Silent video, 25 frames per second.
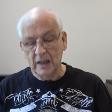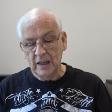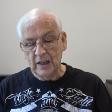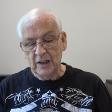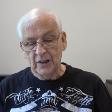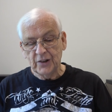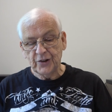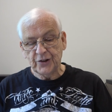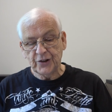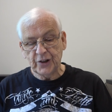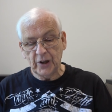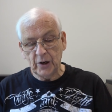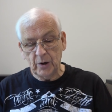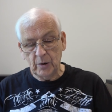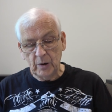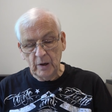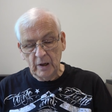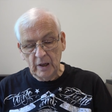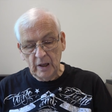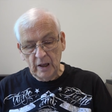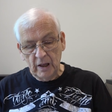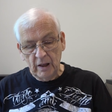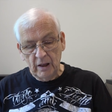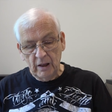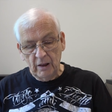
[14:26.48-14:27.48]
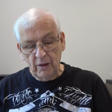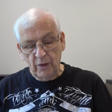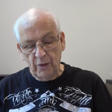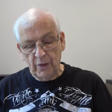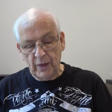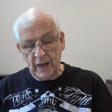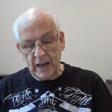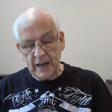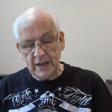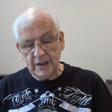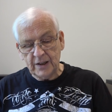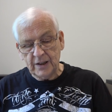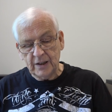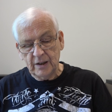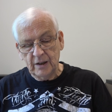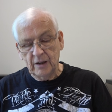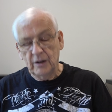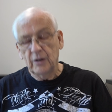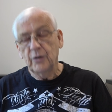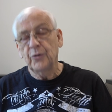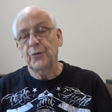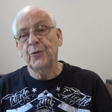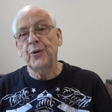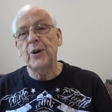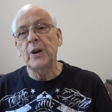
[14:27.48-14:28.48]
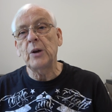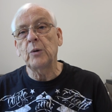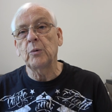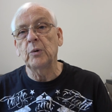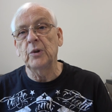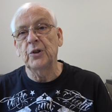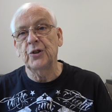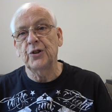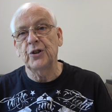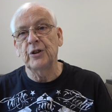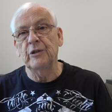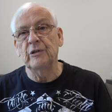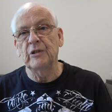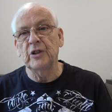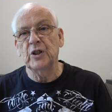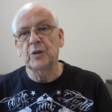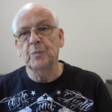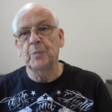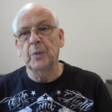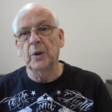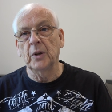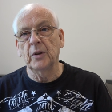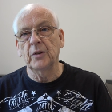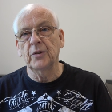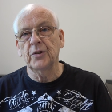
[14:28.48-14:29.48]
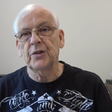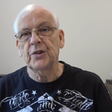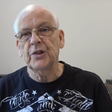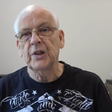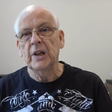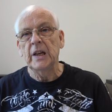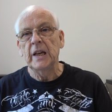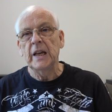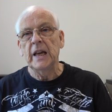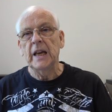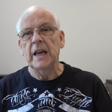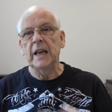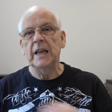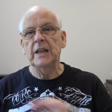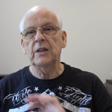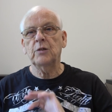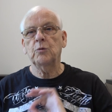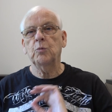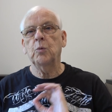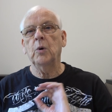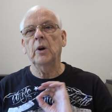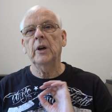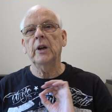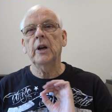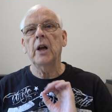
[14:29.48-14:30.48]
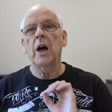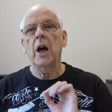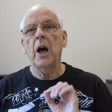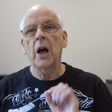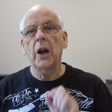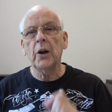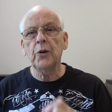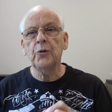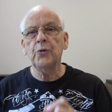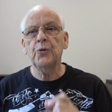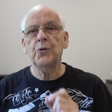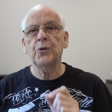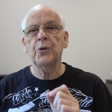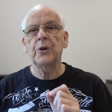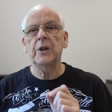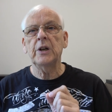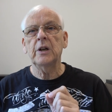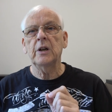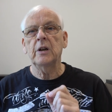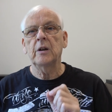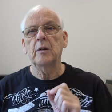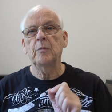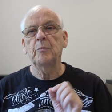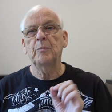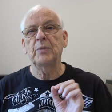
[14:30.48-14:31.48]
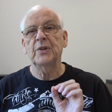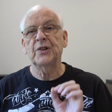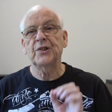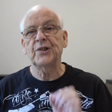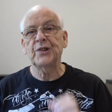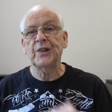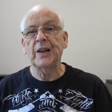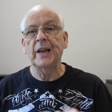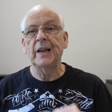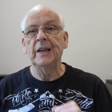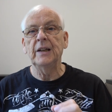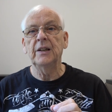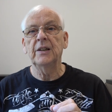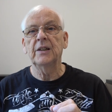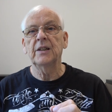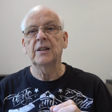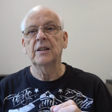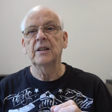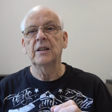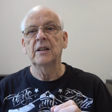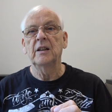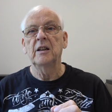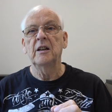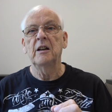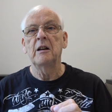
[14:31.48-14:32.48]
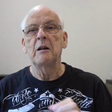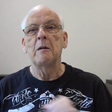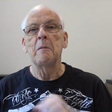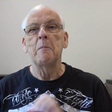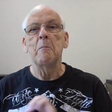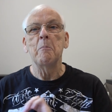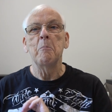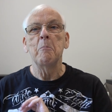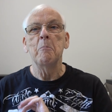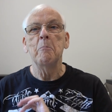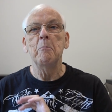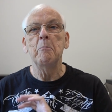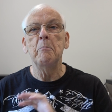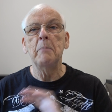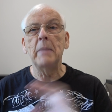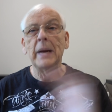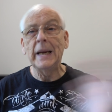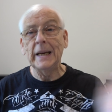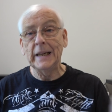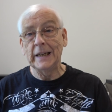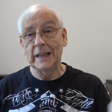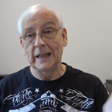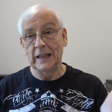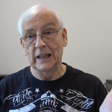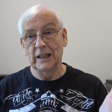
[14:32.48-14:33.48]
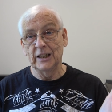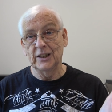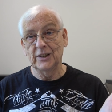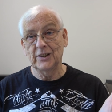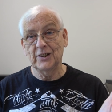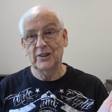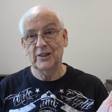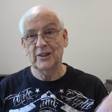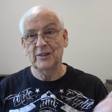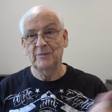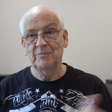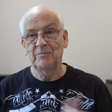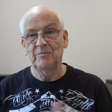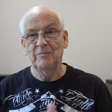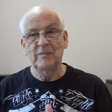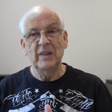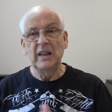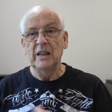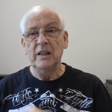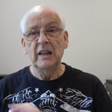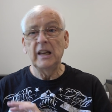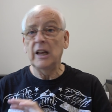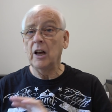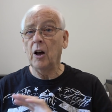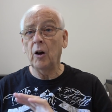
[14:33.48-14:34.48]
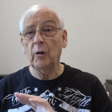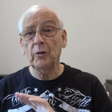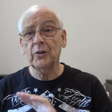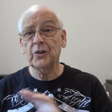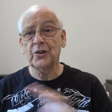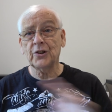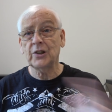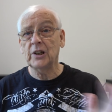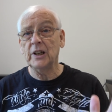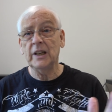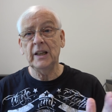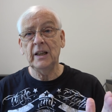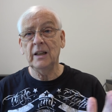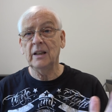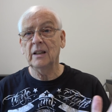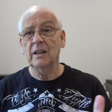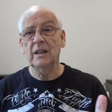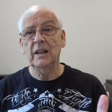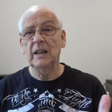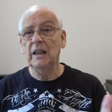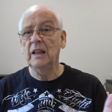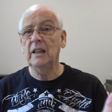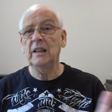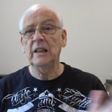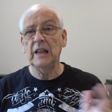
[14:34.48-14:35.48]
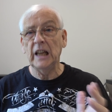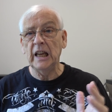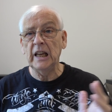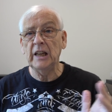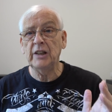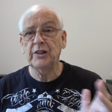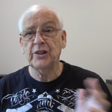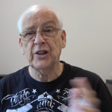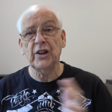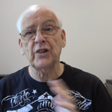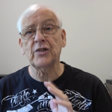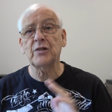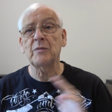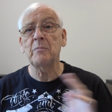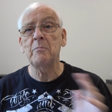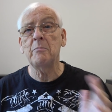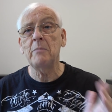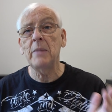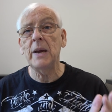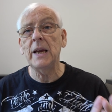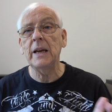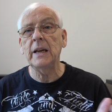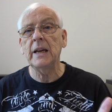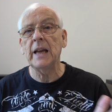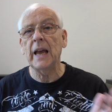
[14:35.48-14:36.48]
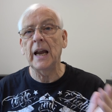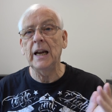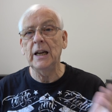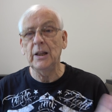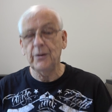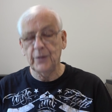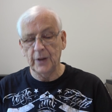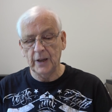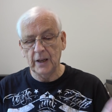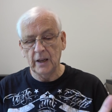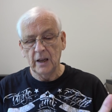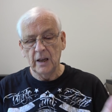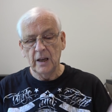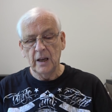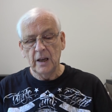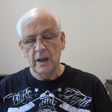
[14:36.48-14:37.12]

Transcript: So that frequency response is 100% meaningless. Honestly, it, it doesn't mean anything.